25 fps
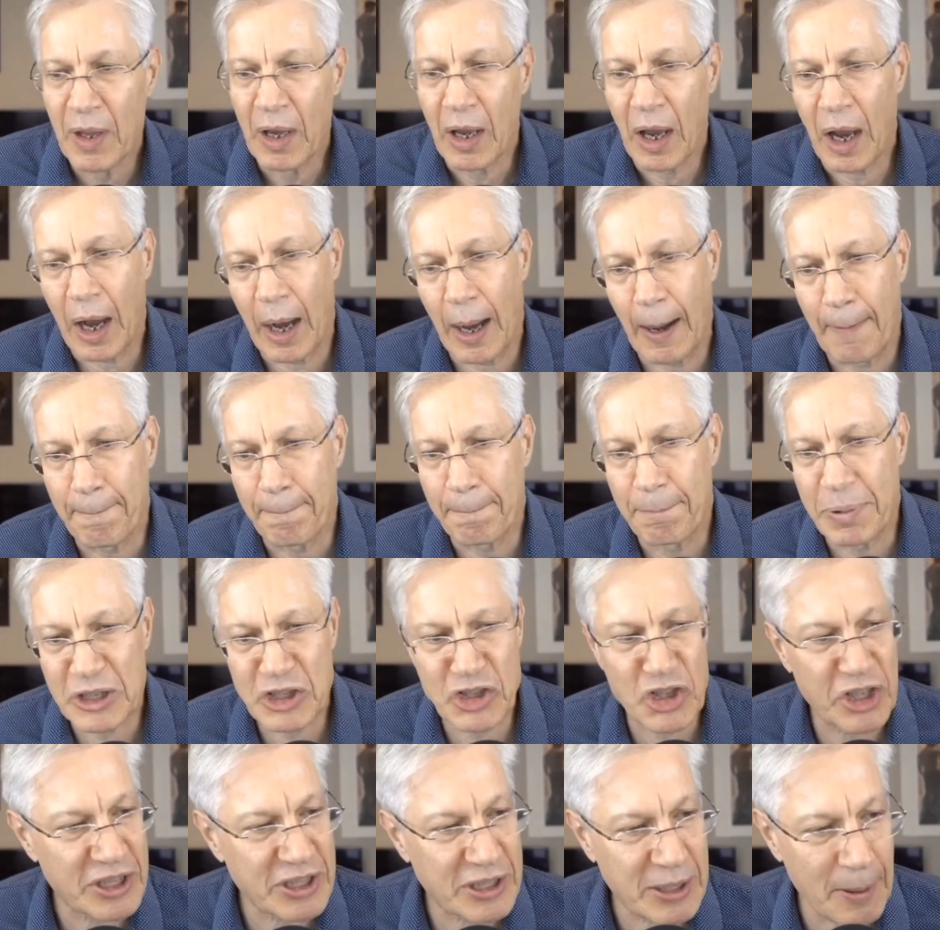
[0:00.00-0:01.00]
uh, but
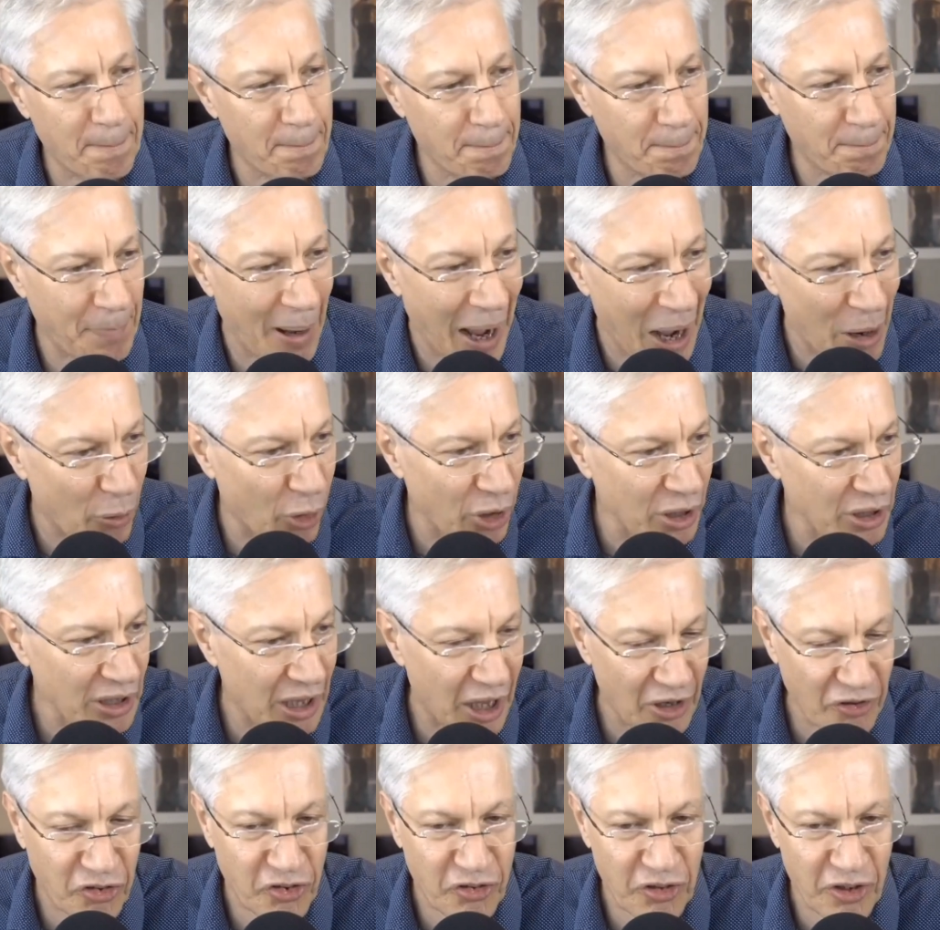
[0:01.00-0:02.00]
she's a power
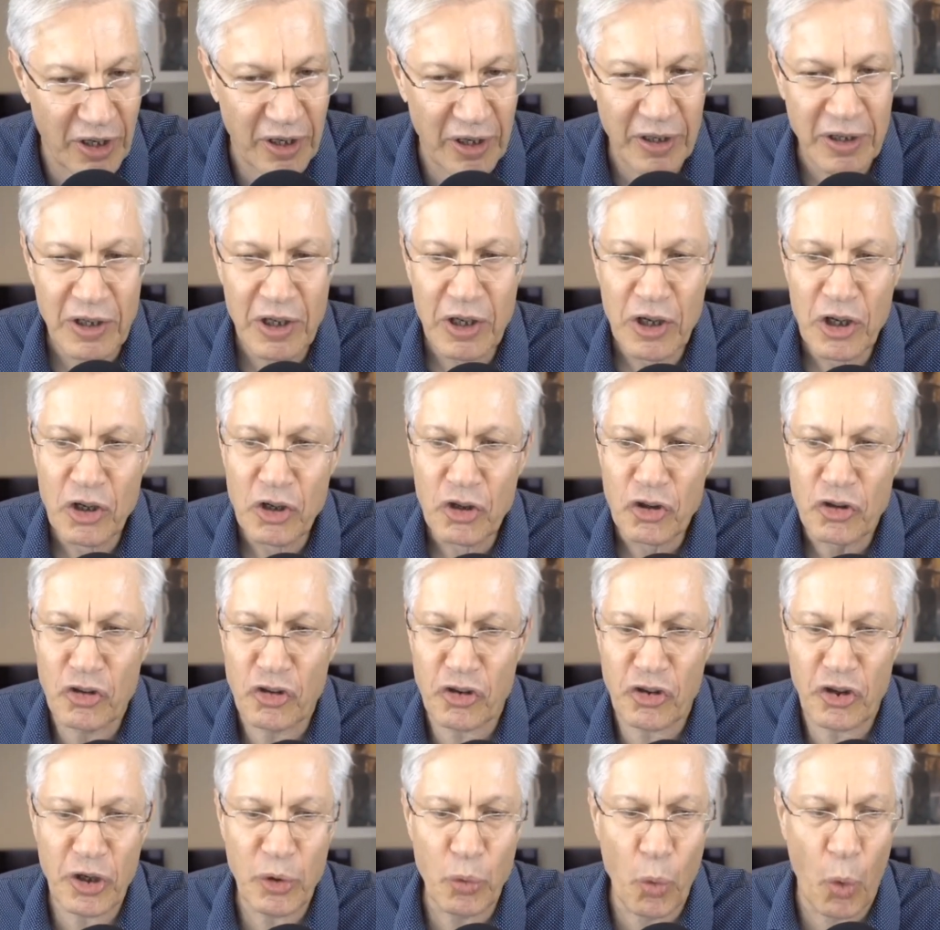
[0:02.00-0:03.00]
luster.
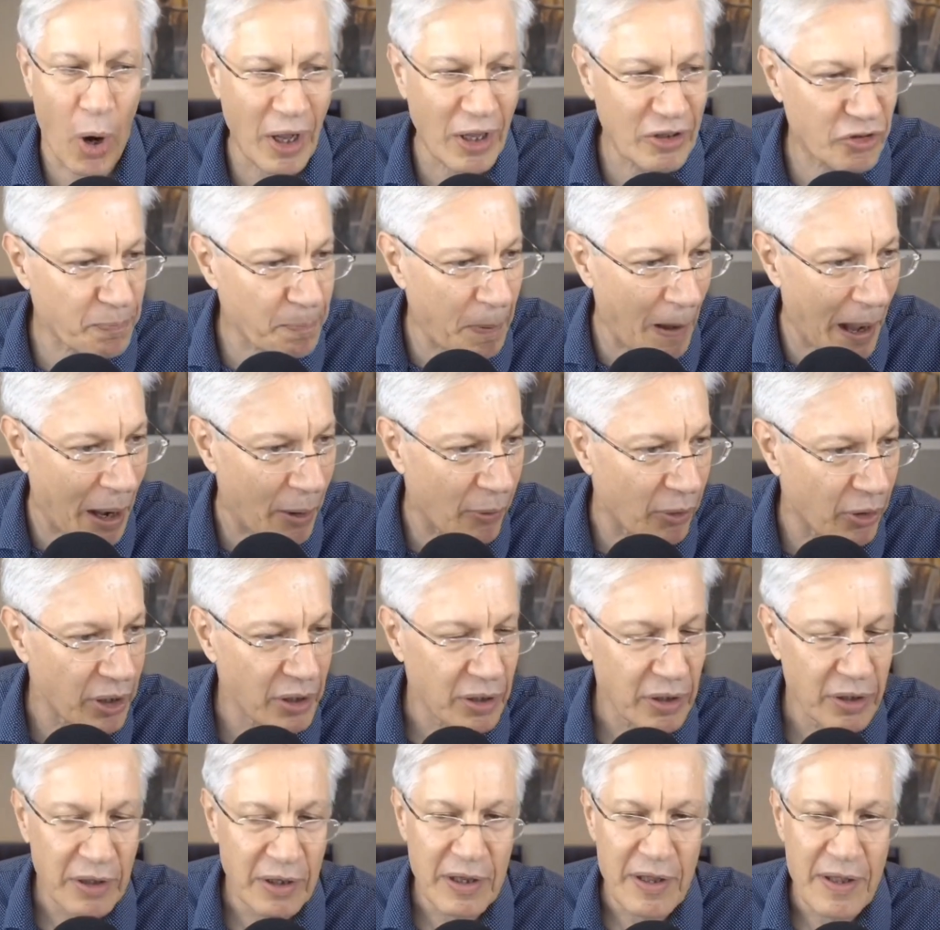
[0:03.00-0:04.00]
She wants power.
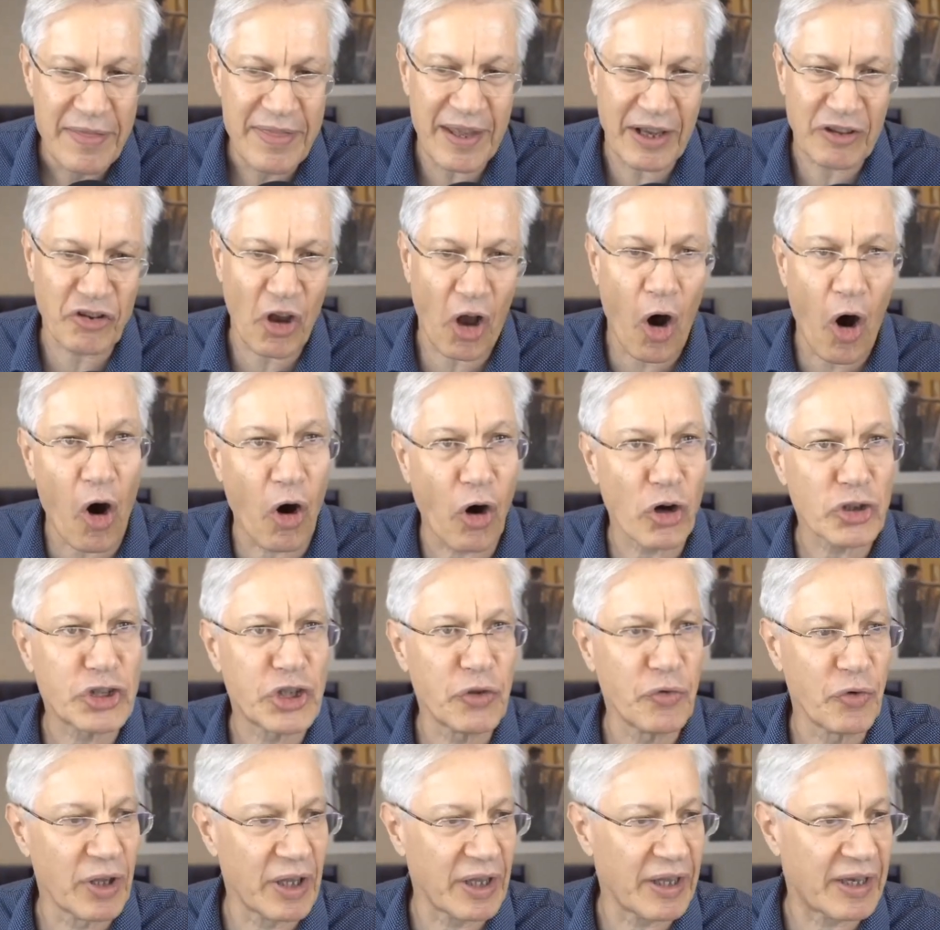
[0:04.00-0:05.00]
That's all she
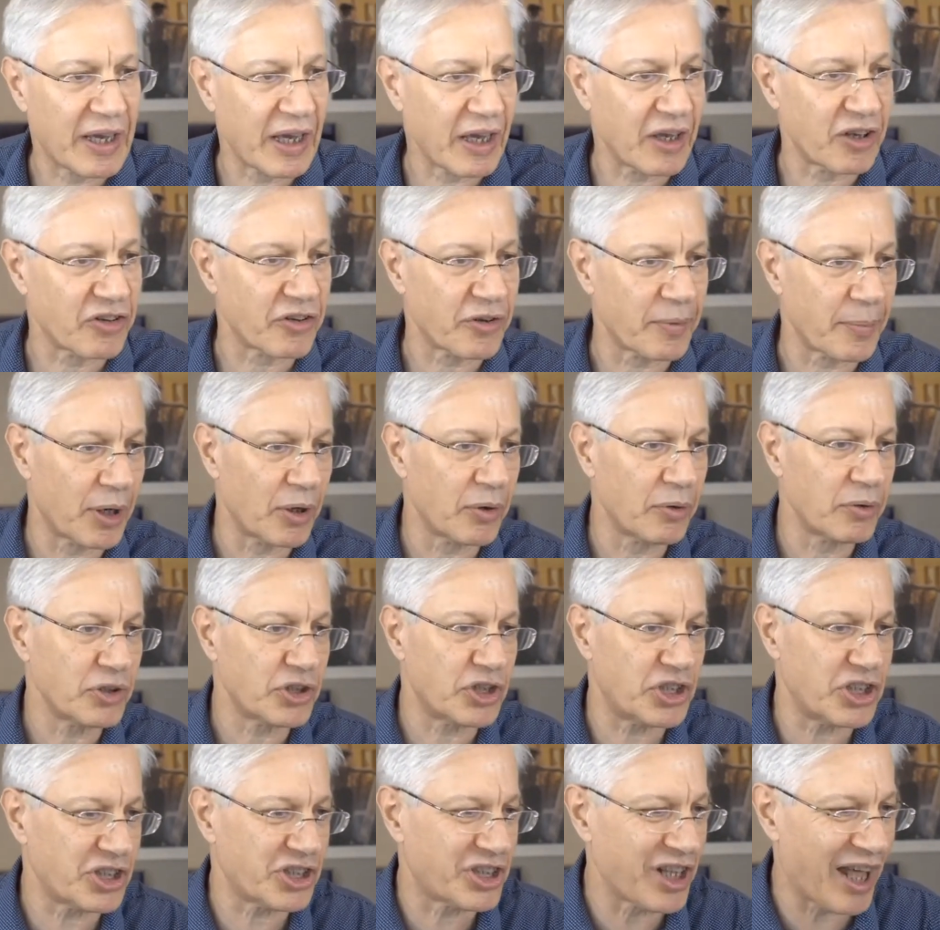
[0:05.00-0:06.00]
really cares about.
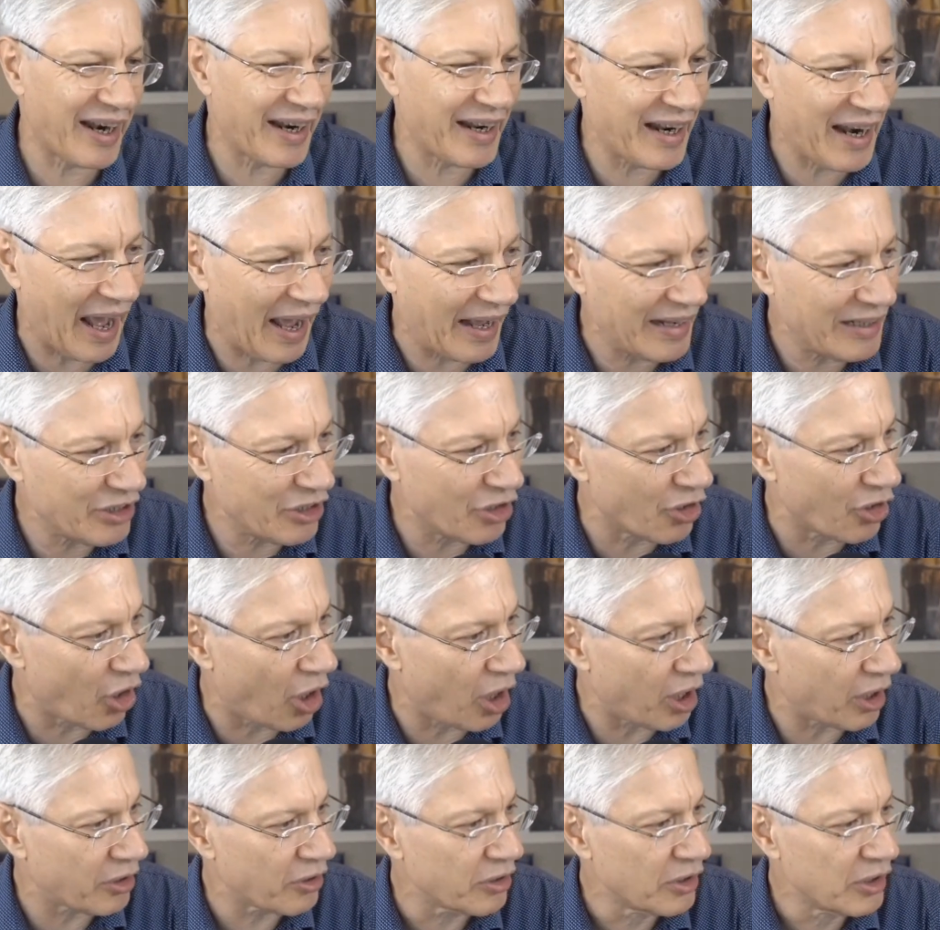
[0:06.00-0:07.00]
She's not an
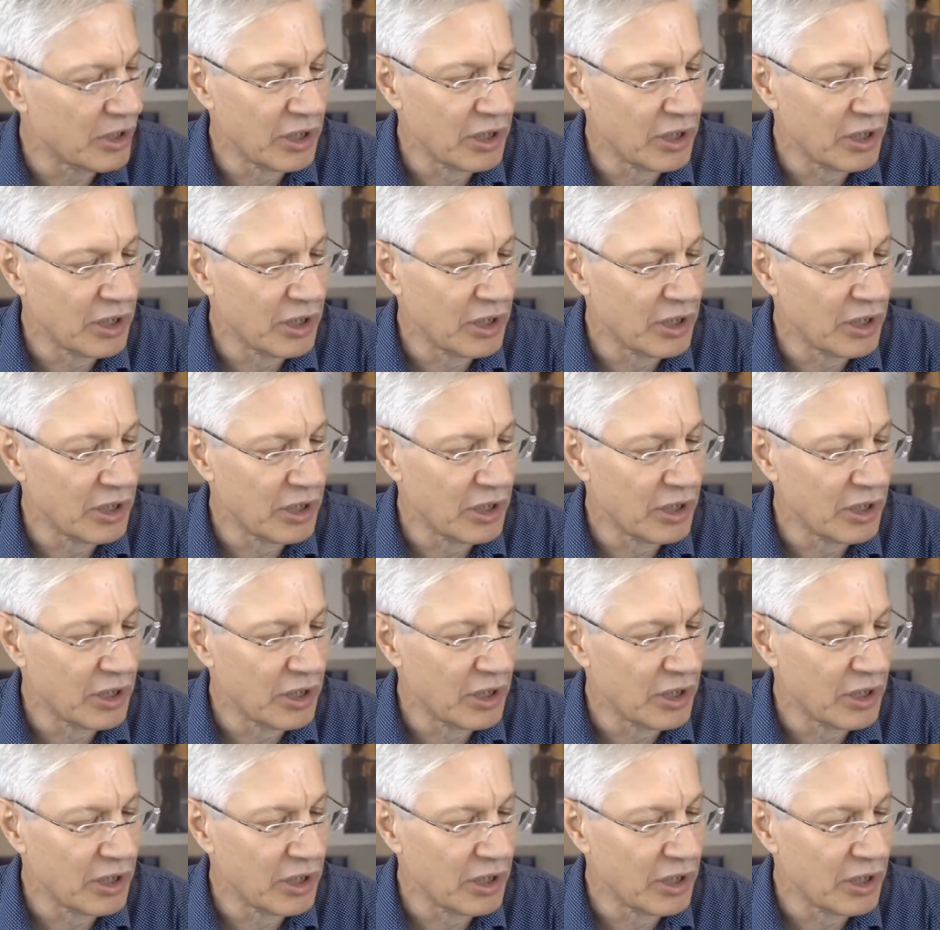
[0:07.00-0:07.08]
ideologue.